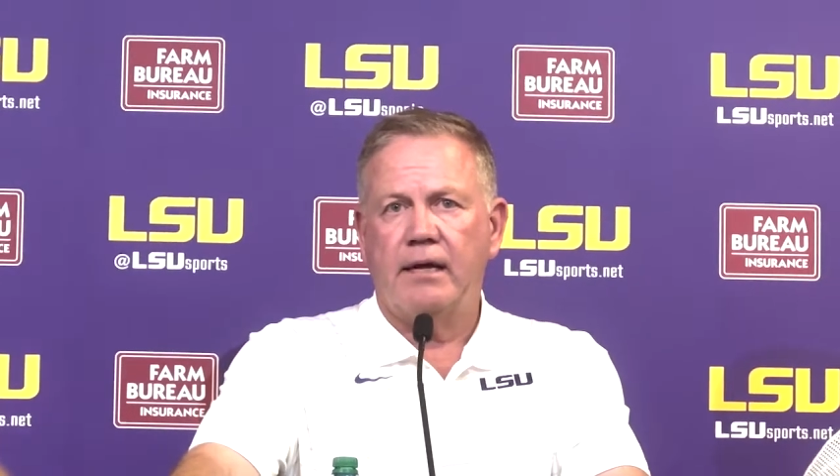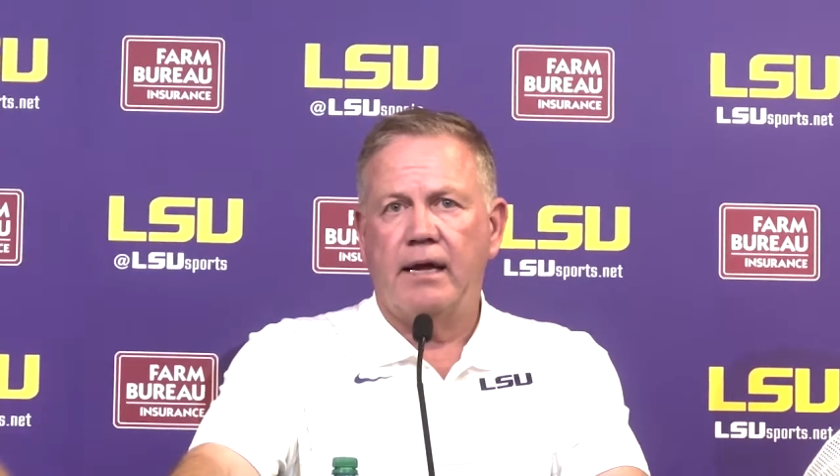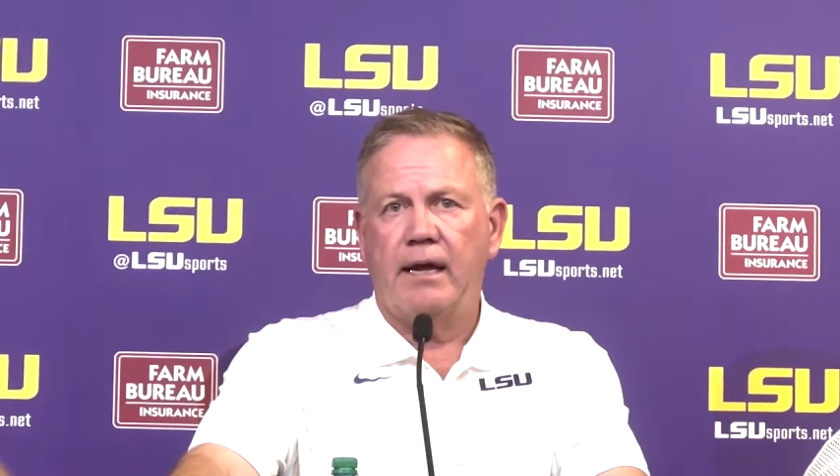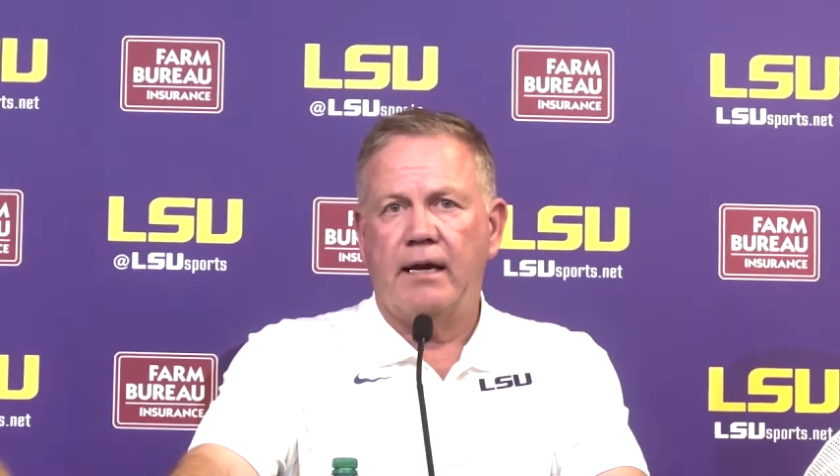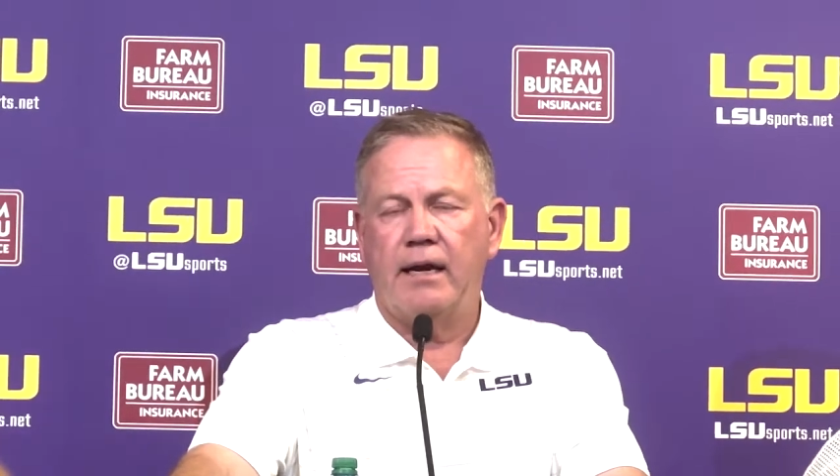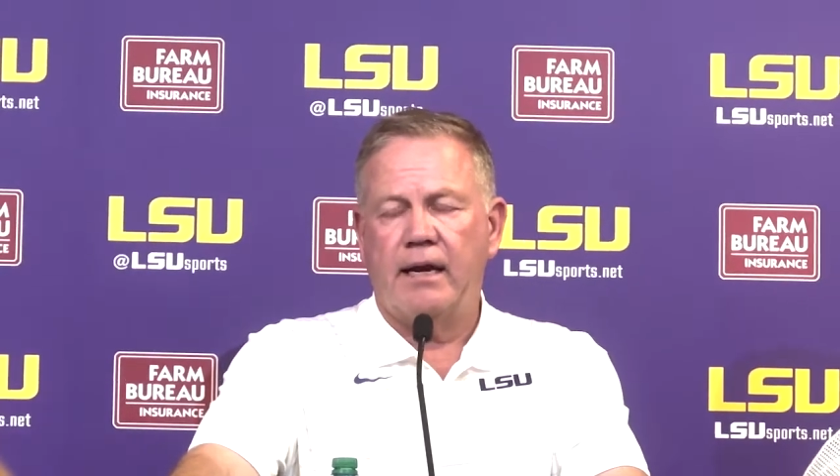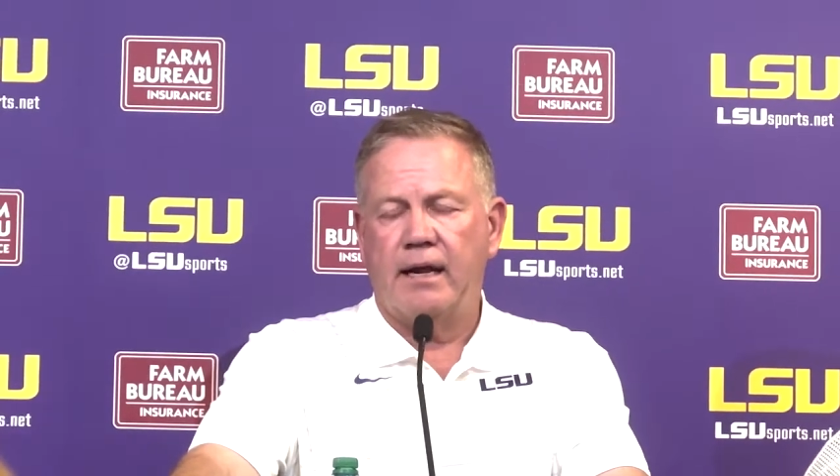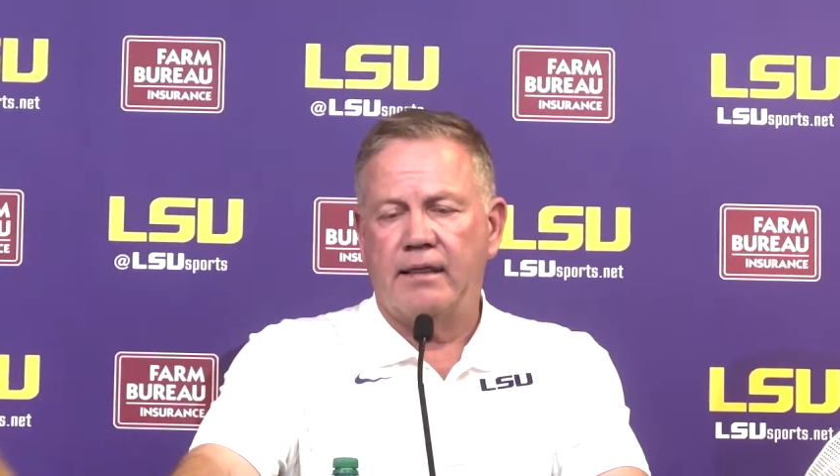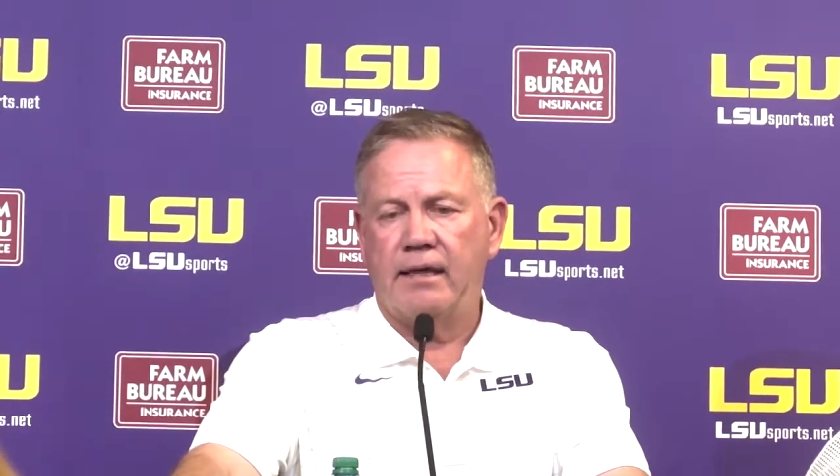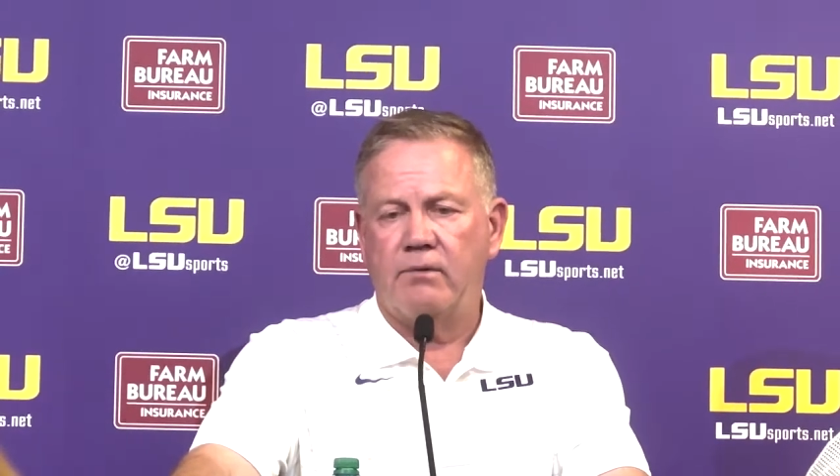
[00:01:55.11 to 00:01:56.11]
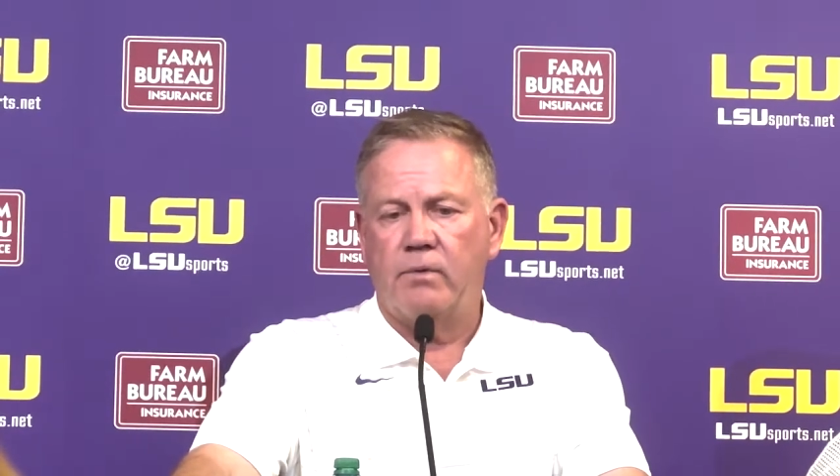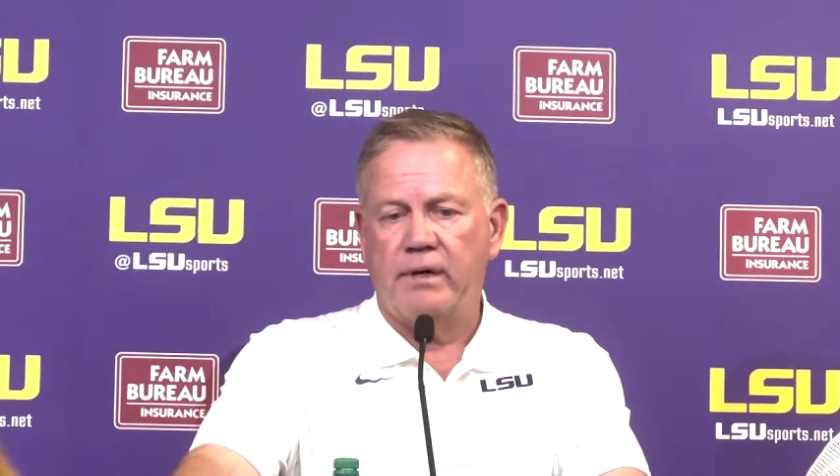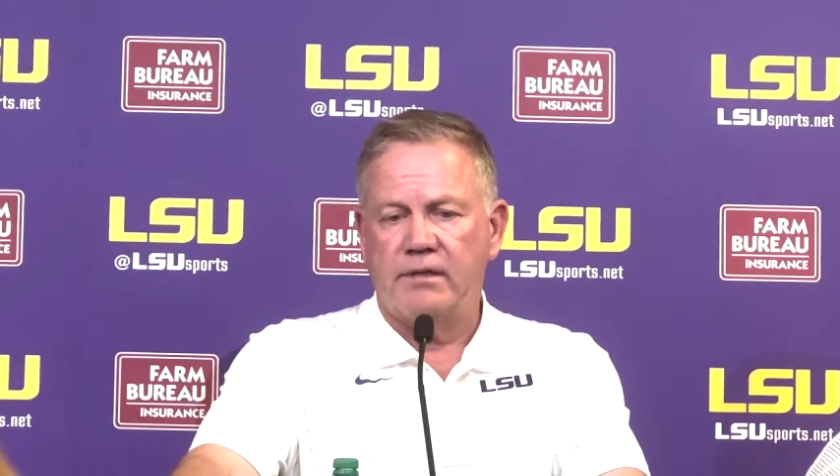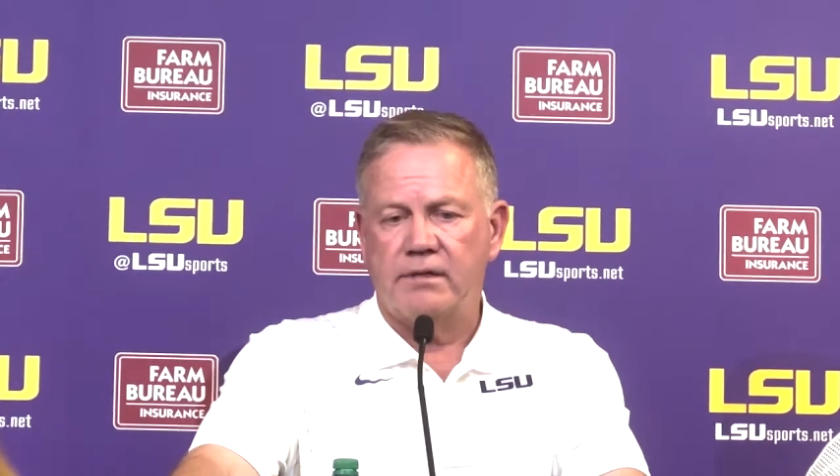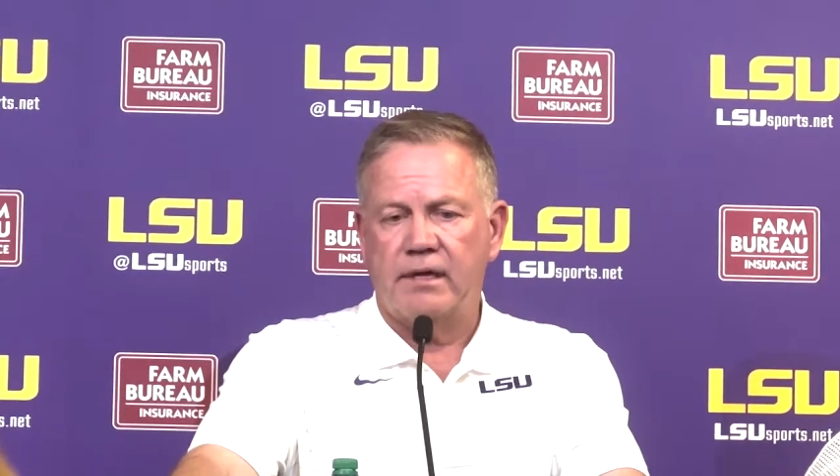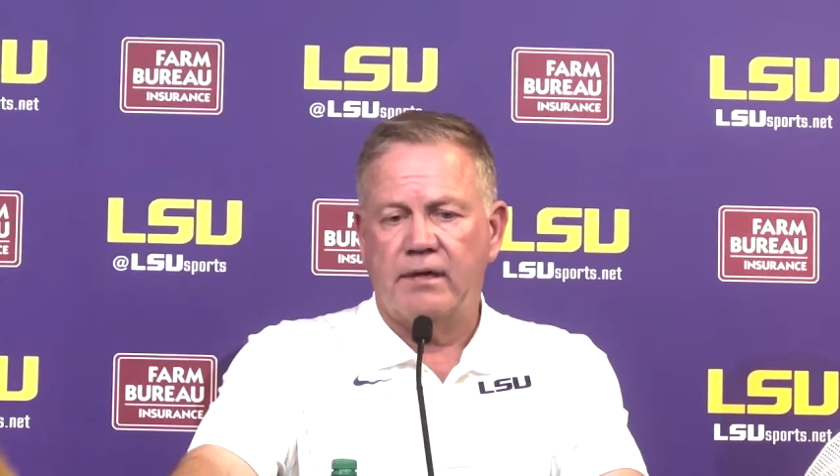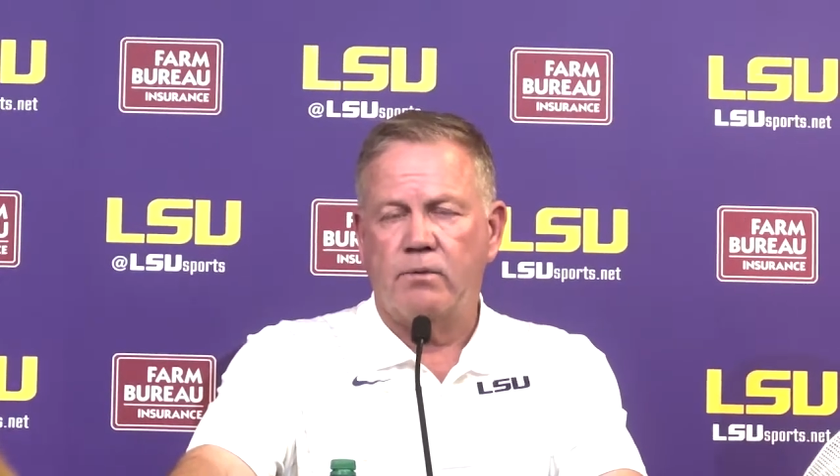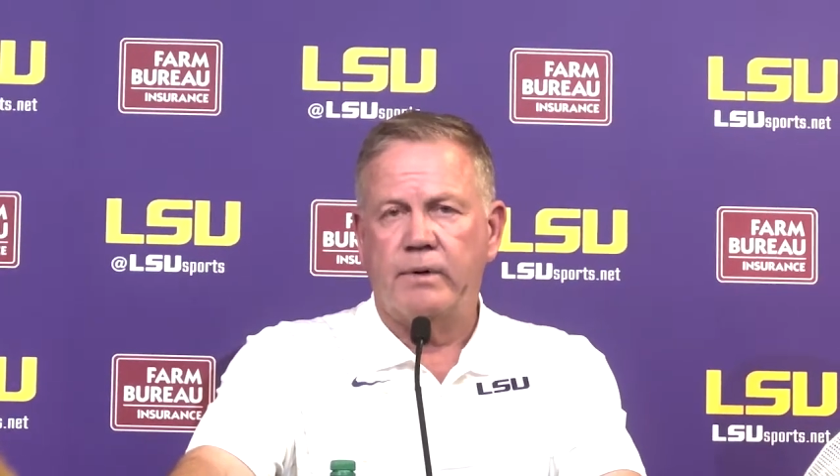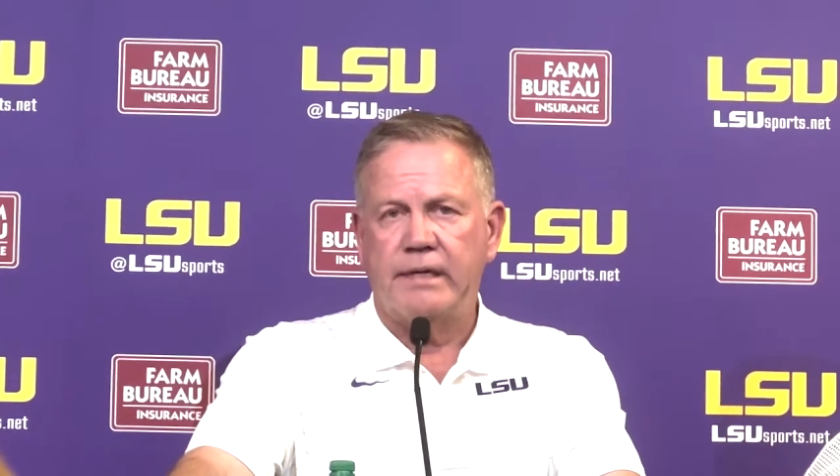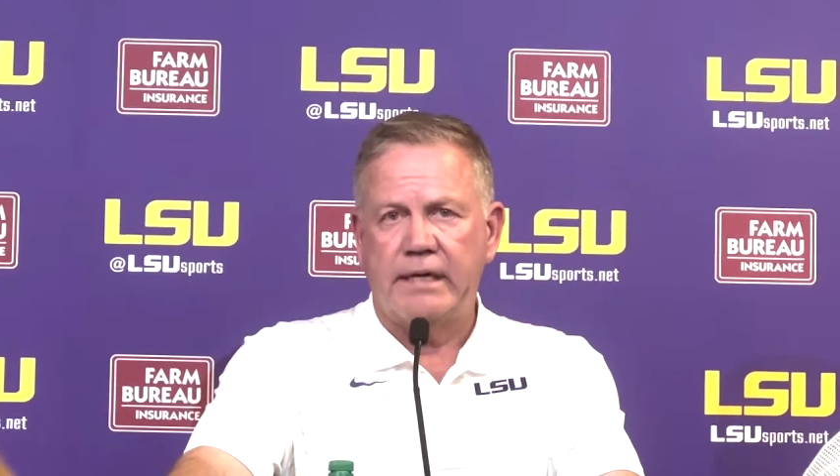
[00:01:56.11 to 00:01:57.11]
and I think we can say
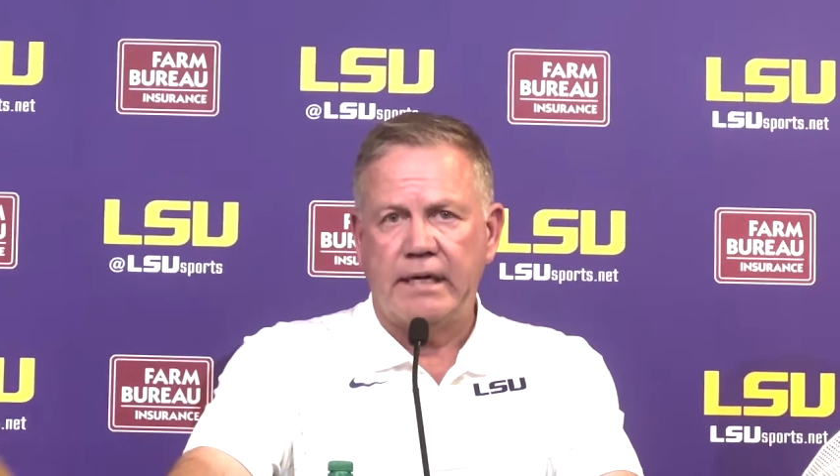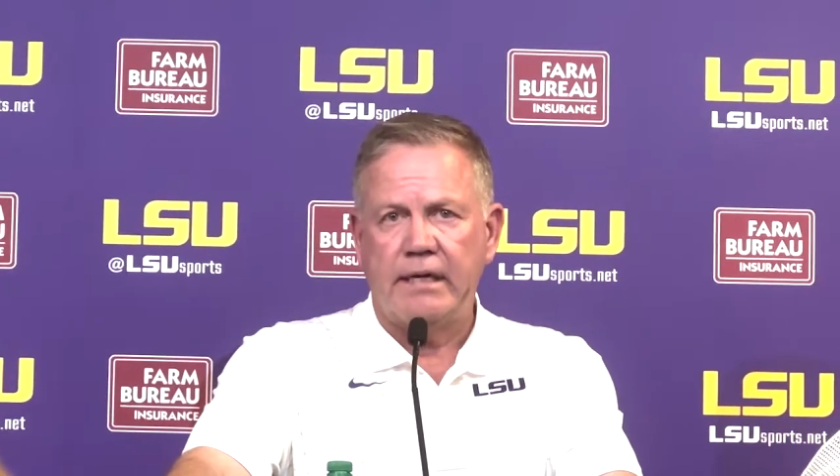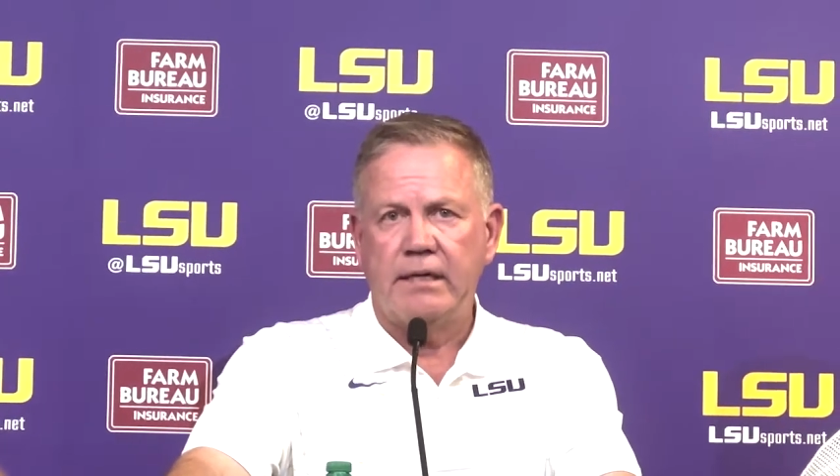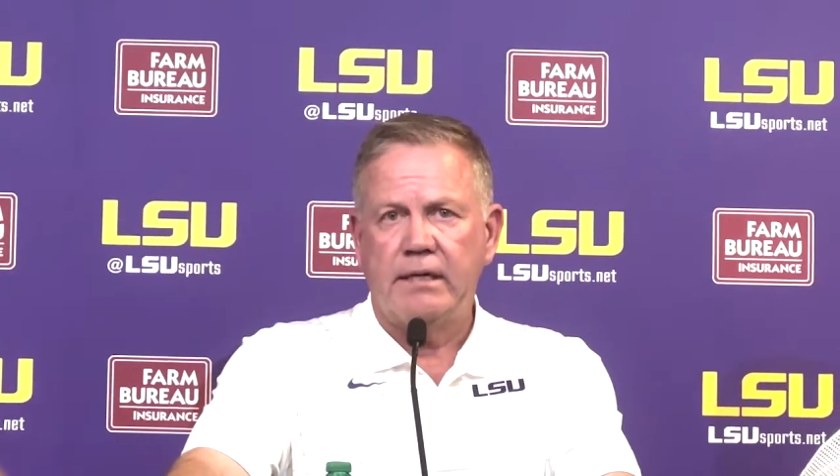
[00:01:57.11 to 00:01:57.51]
that we did,